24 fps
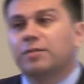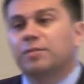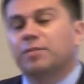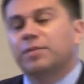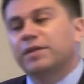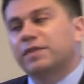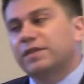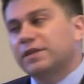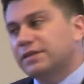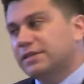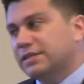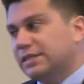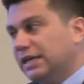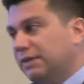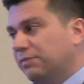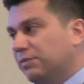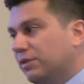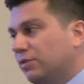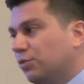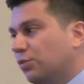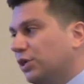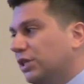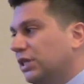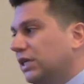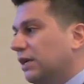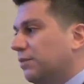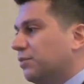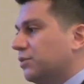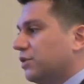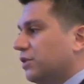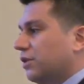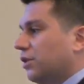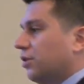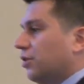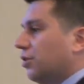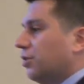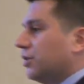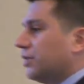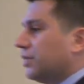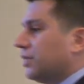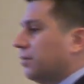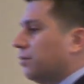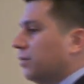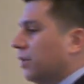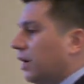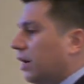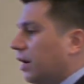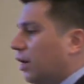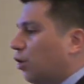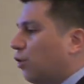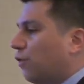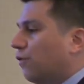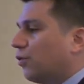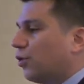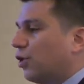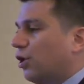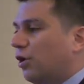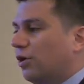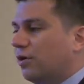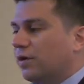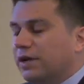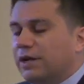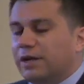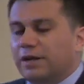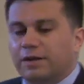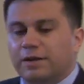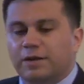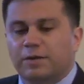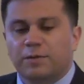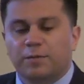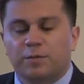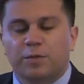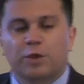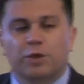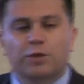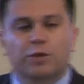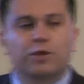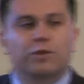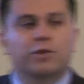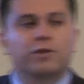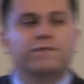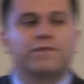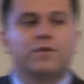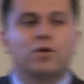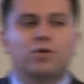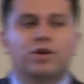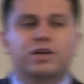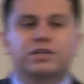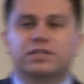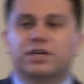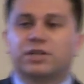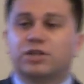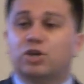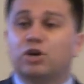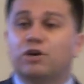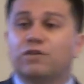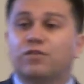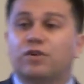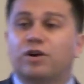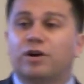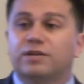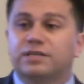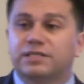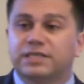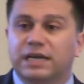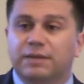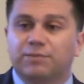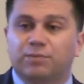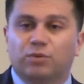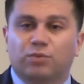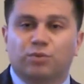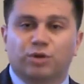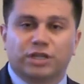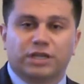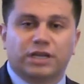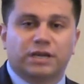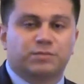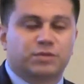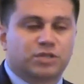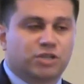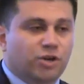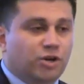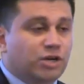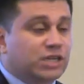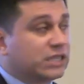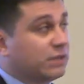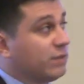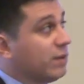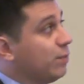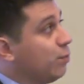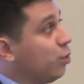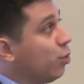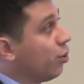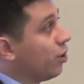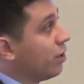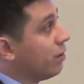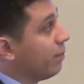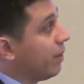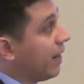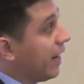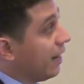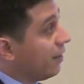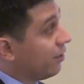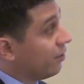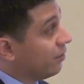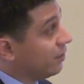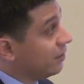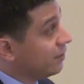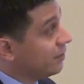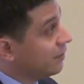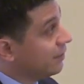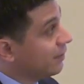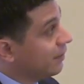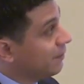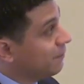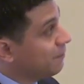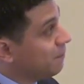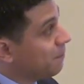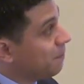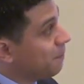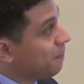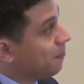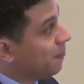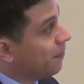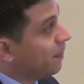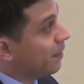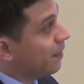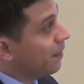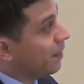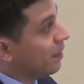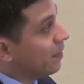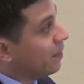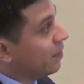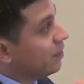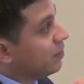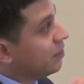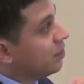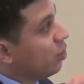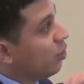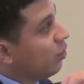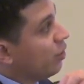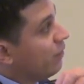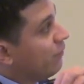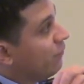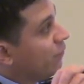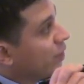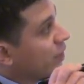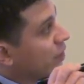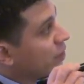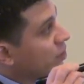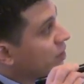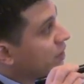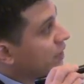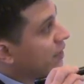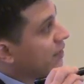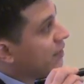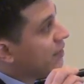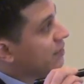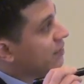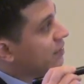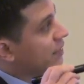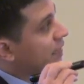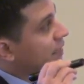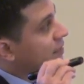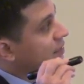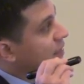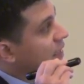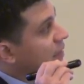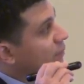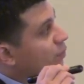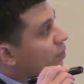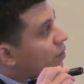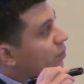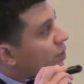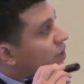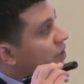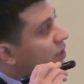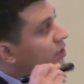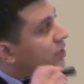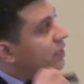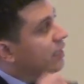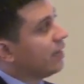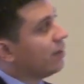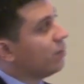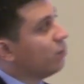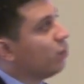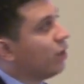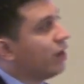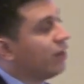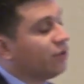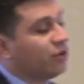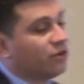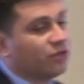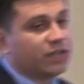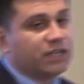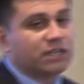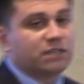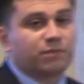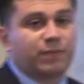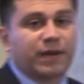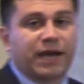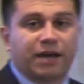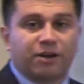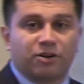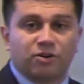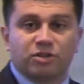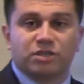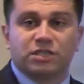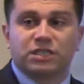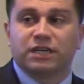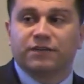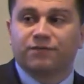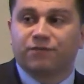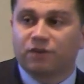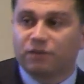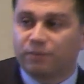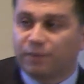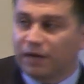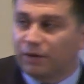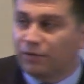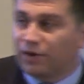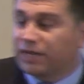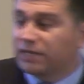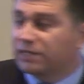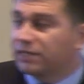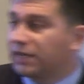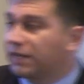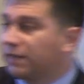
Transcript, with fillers: But this seemed to really obscure some uh, overall, uh, the, the, the focus on the overall sample really obscured some important patterns. So if we looked at this next step where we looked at whether these patterns differed by race